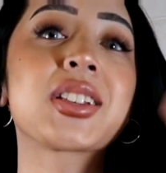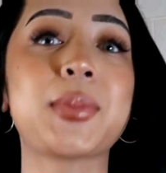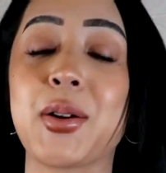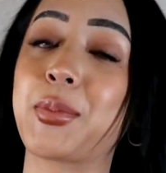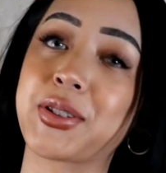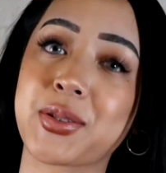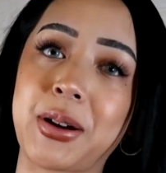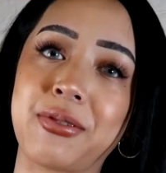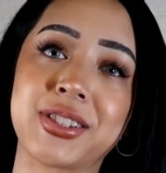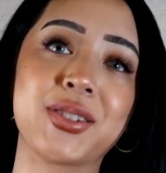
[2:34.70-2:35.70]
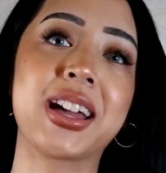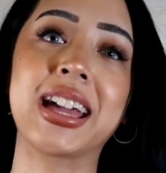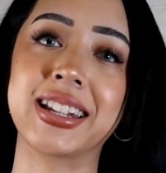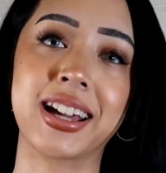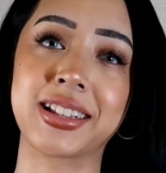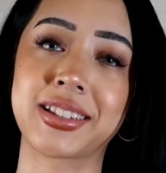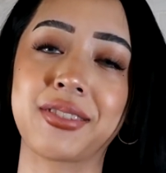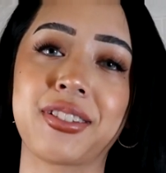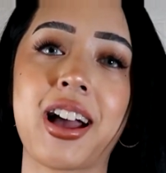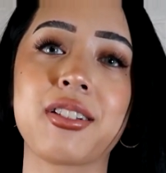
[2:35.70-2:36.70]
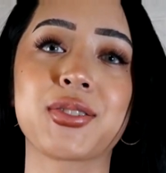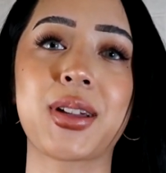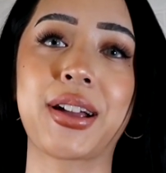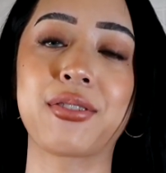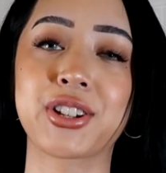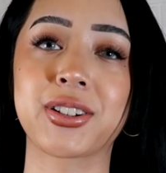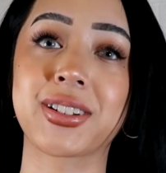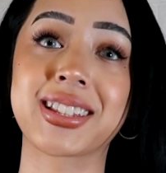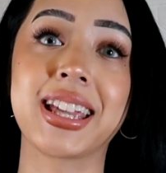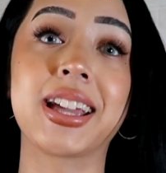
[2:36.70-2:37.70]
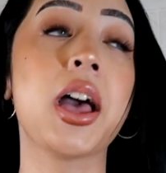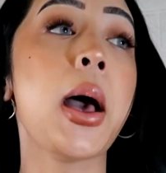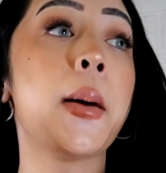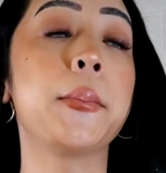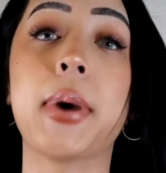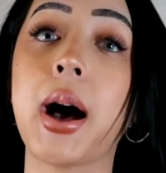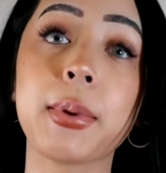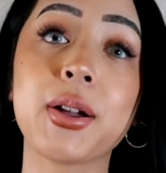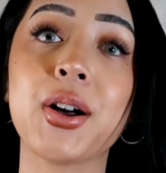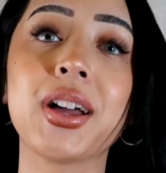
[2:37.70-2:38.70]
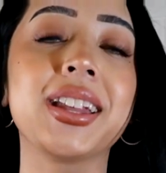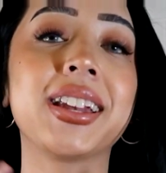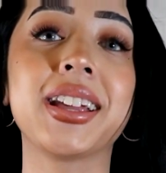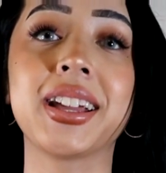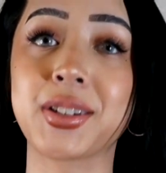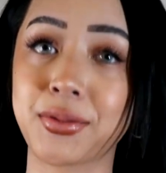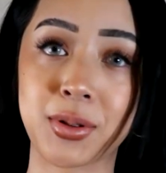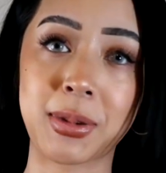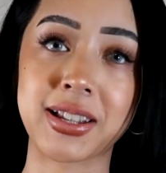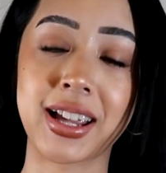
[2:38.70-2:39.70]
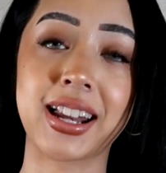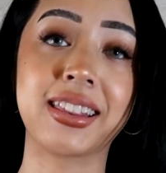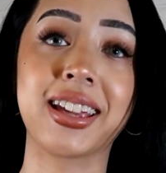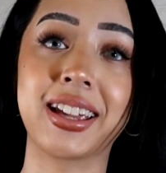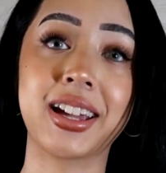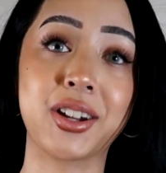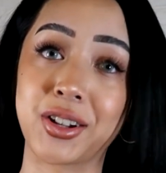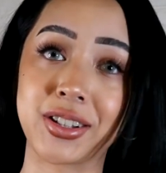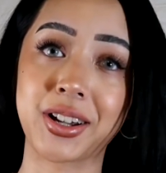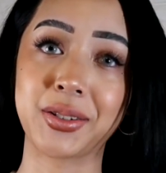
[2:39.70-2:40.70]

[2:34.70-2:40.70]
just my own personal preference though. I hate tying stuff. Like I just rather have a shirt that's like, pop it on, don't have to worry about tying anything, and you're good to